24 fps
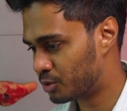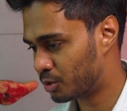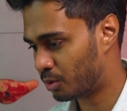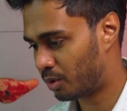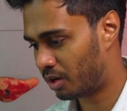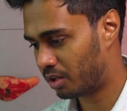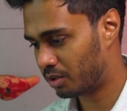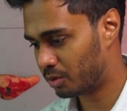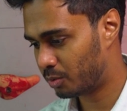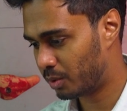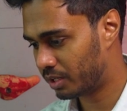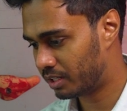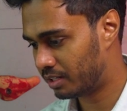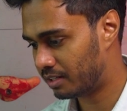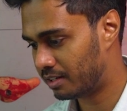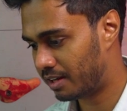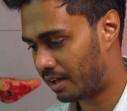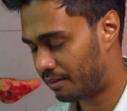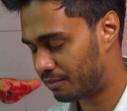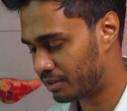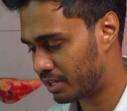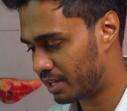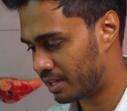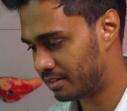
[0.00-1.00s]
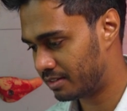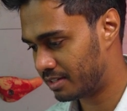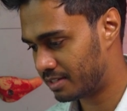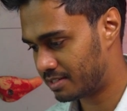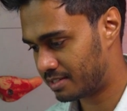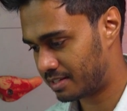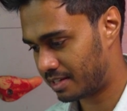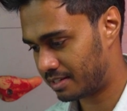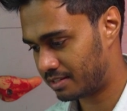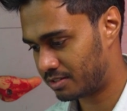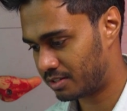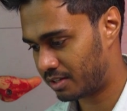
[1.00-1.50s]
So I'll quickly navigate
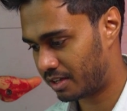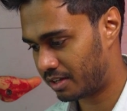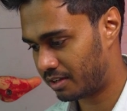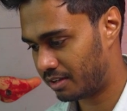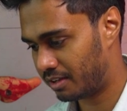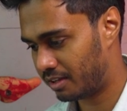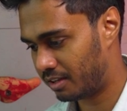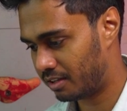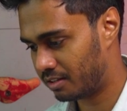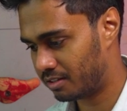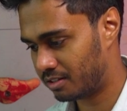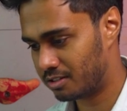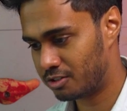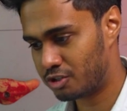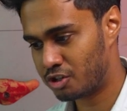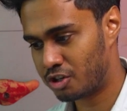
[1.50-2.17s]
this as I